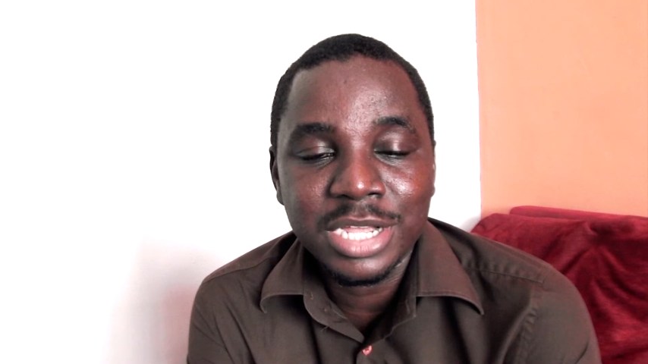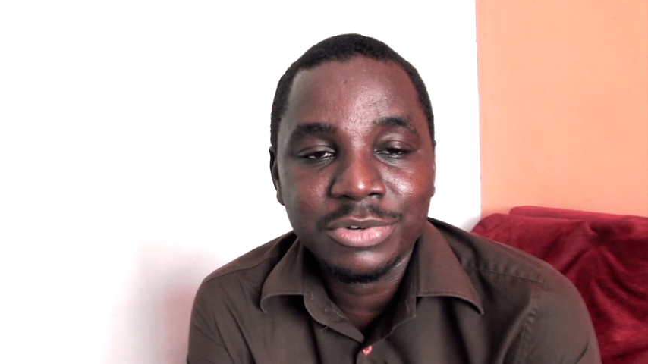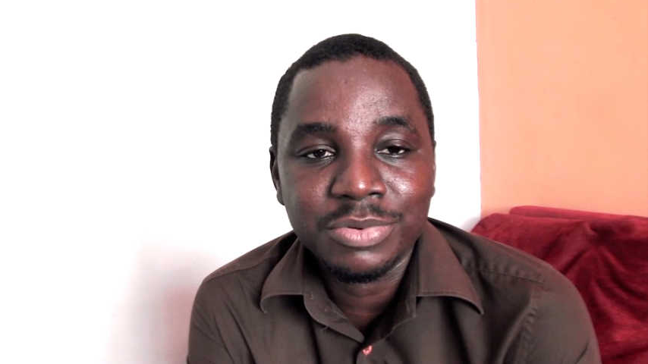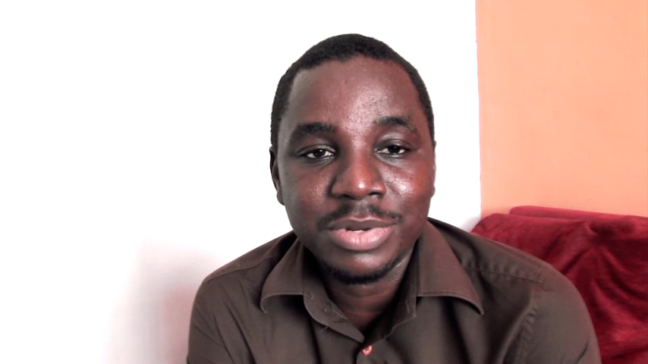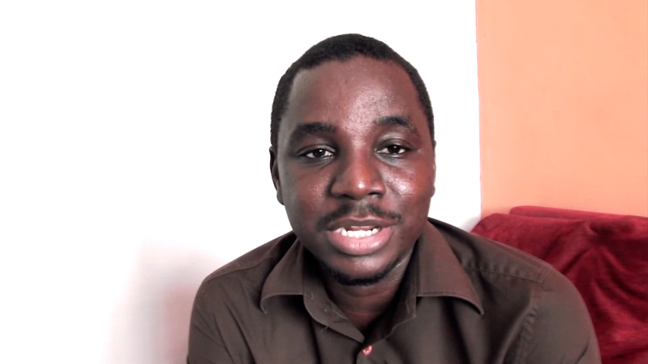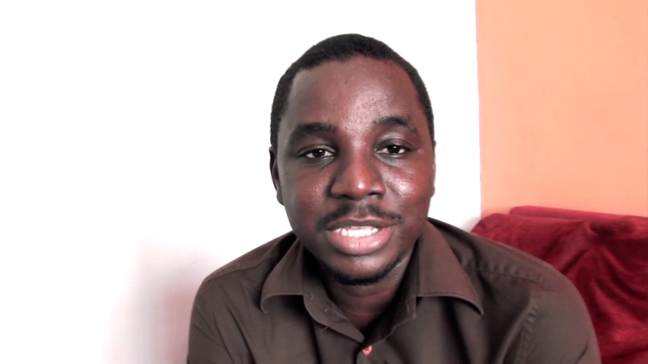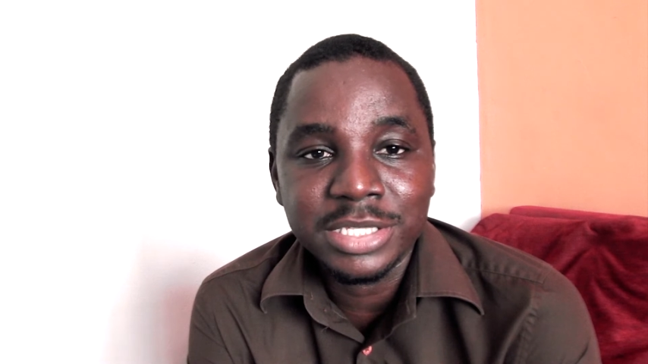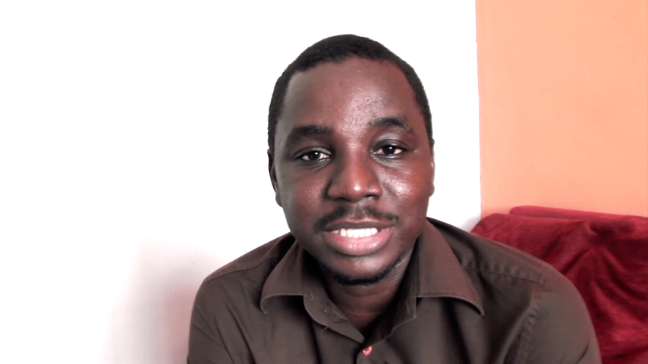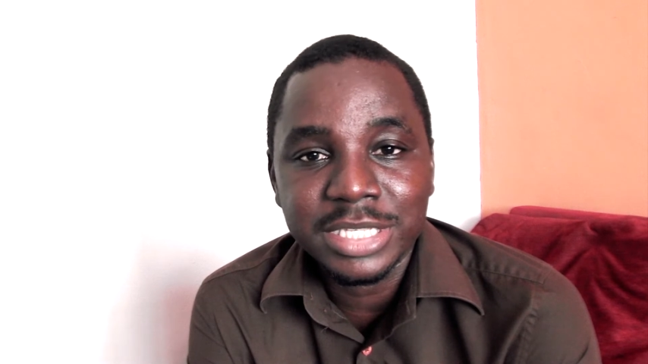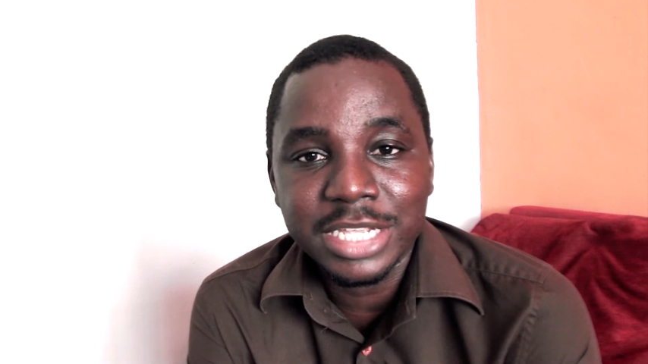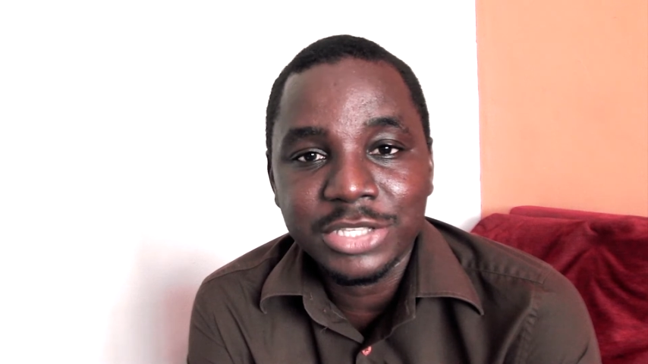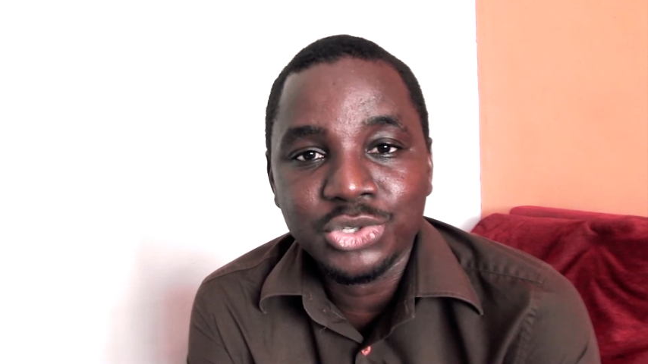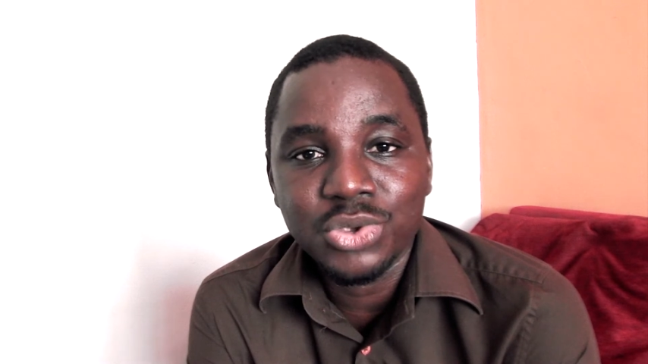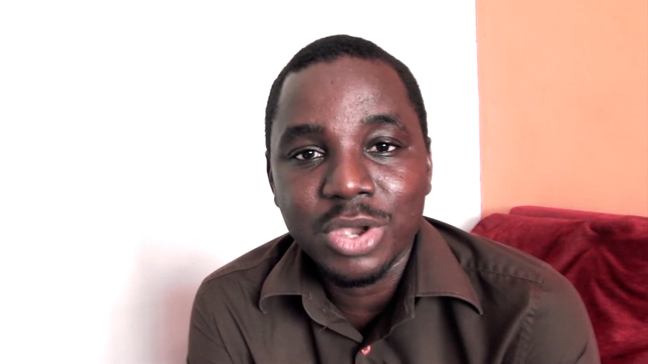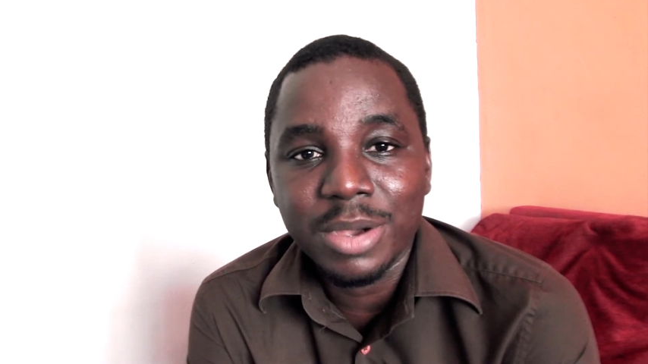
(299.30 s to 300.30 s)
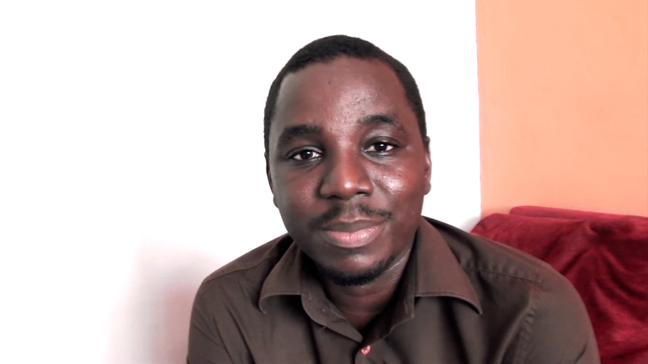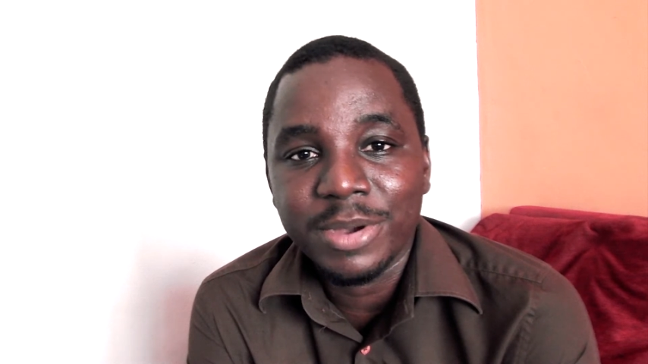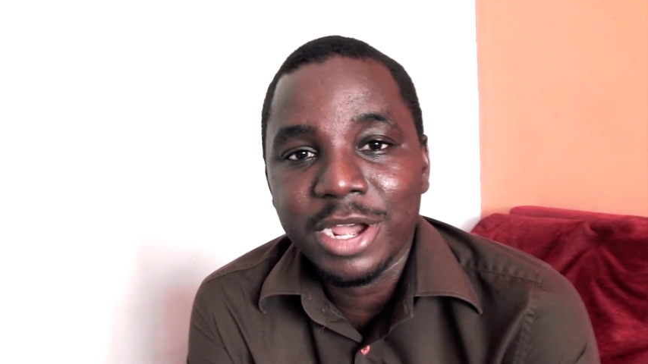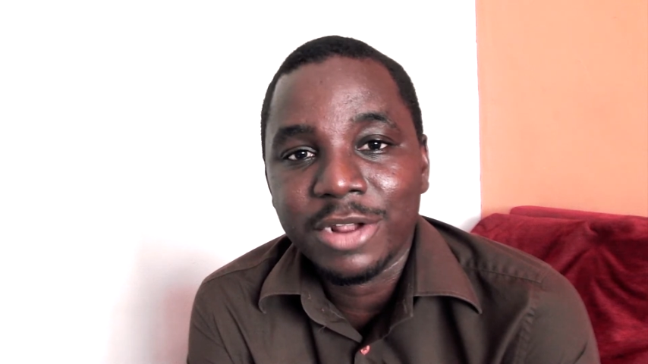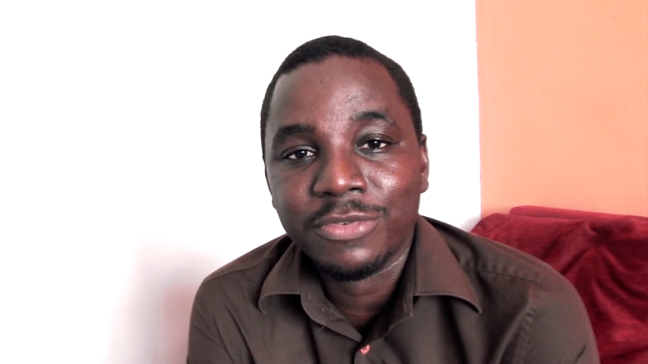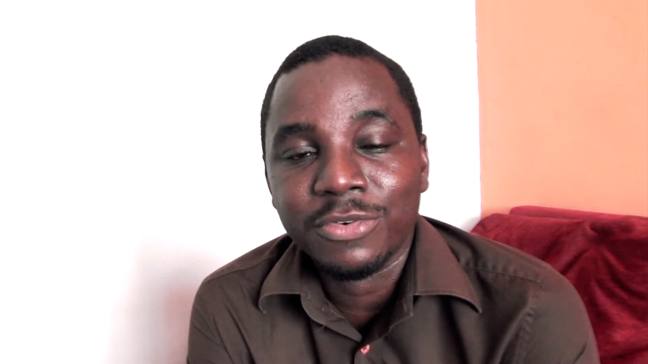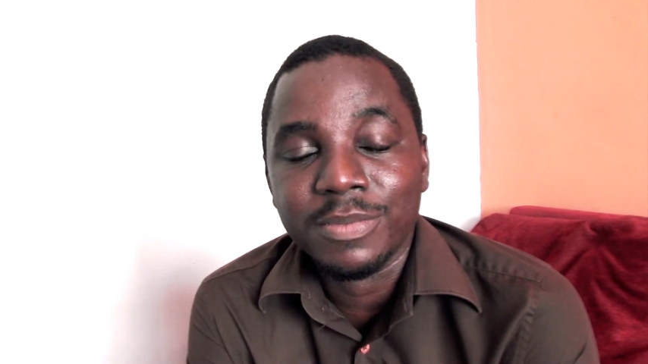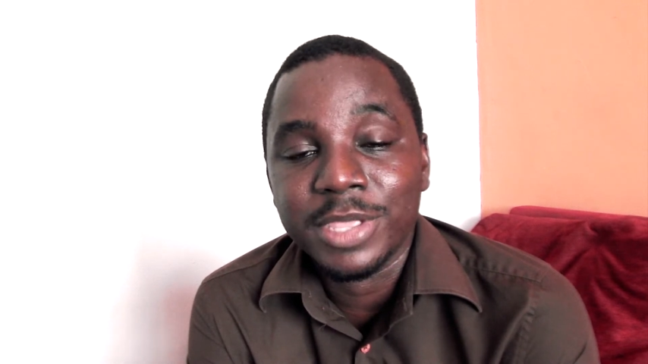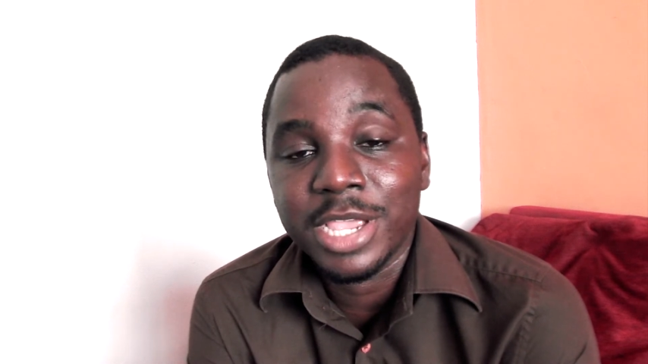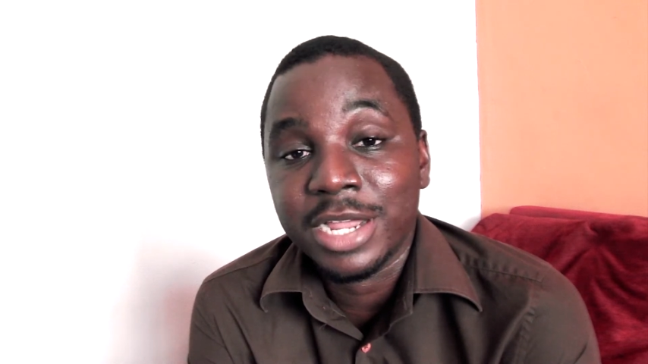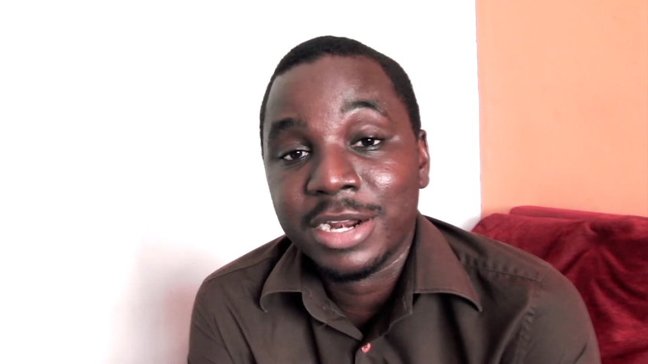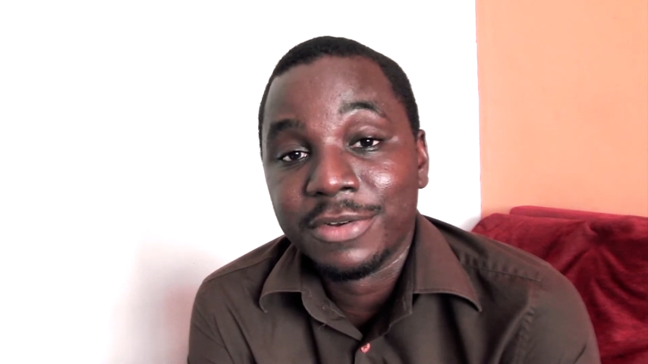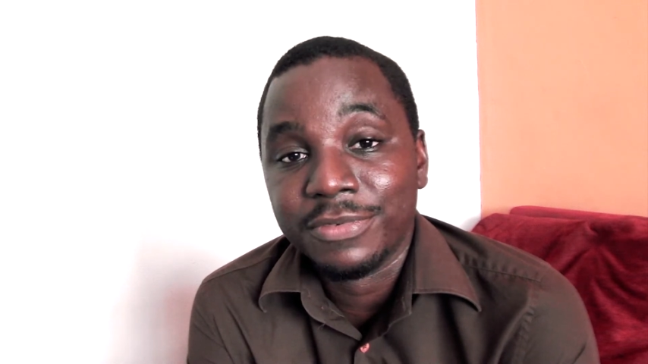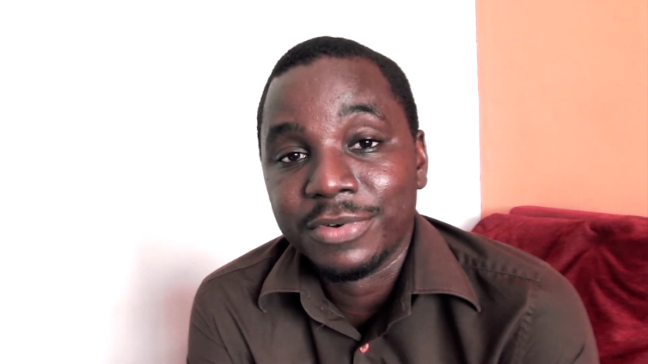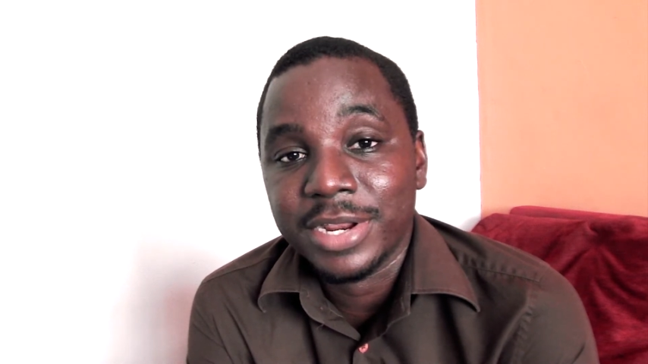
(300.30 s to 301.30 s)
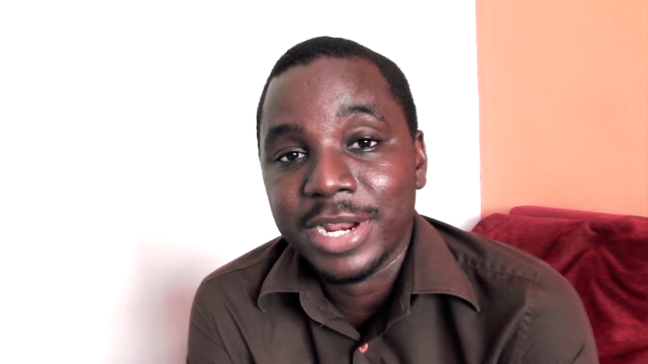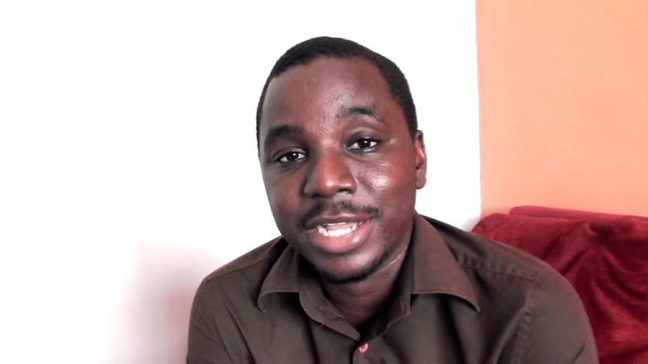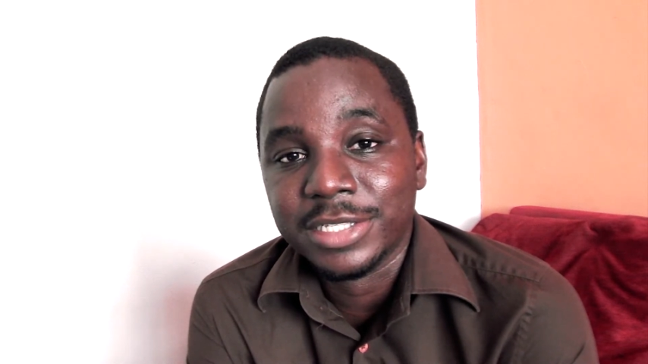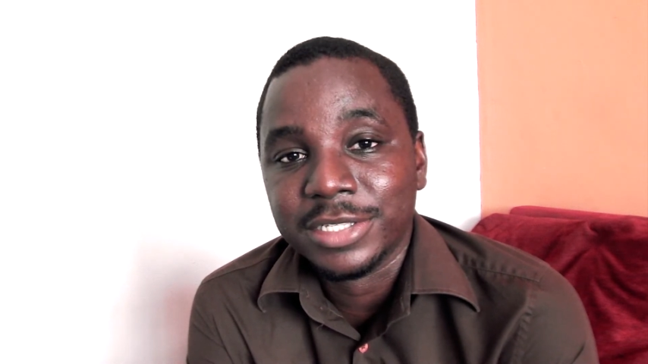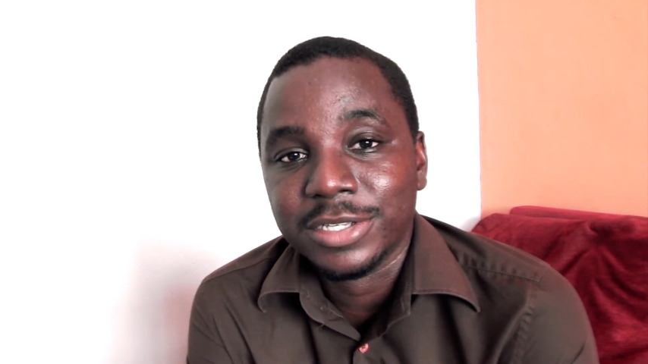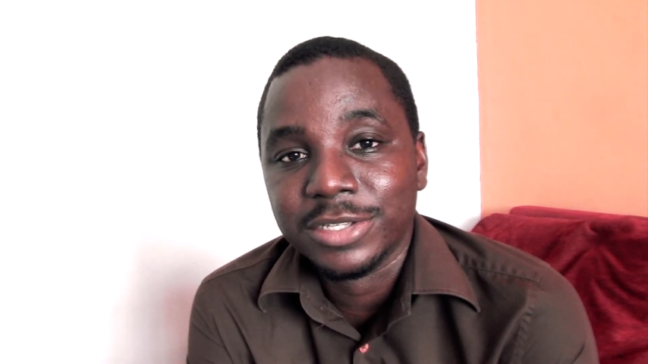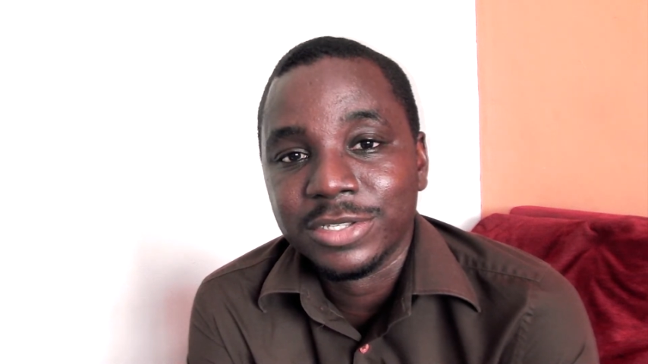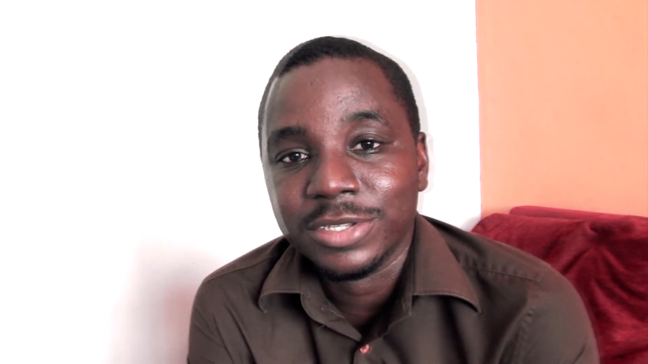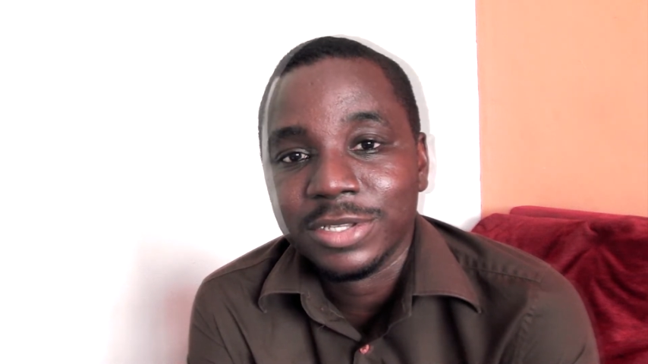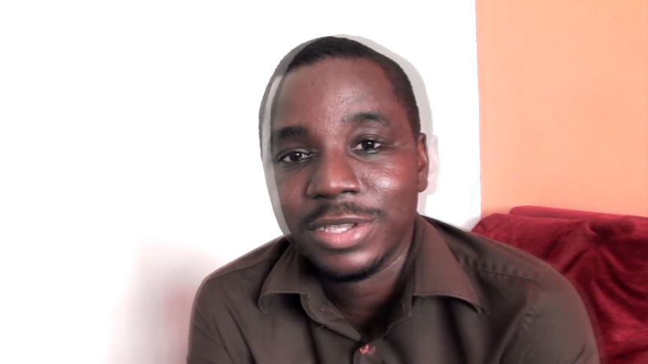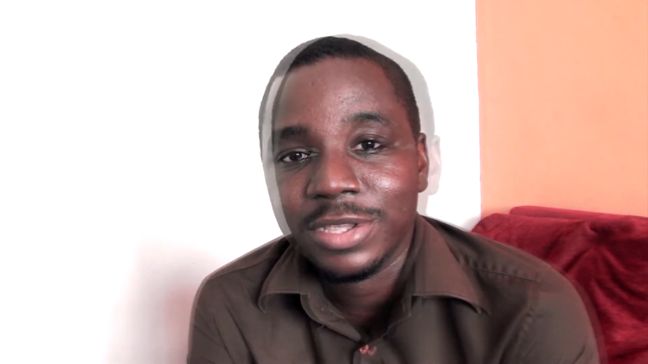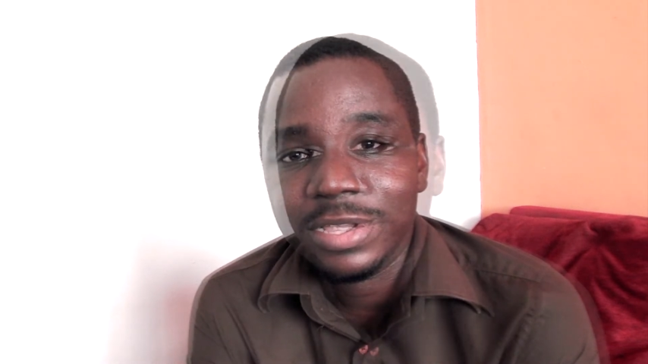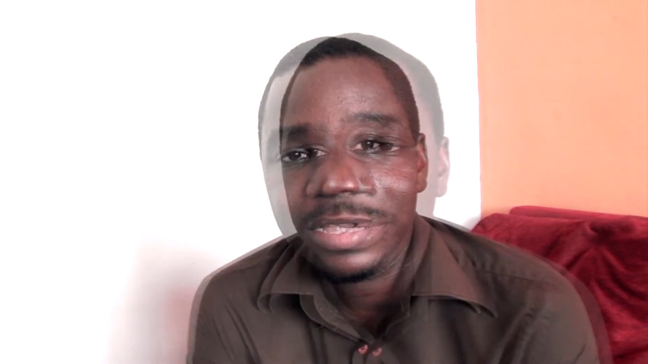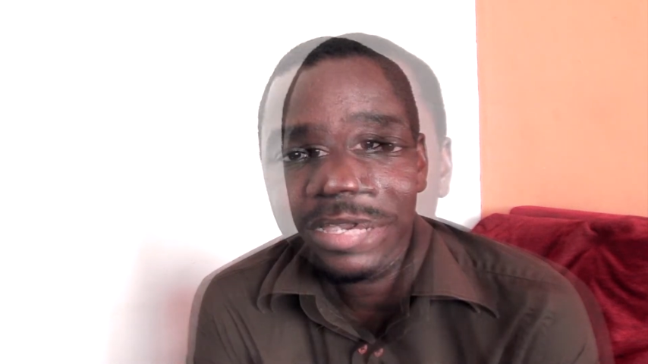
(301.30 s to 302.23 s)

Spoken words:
really sets you apart from the other freelancers.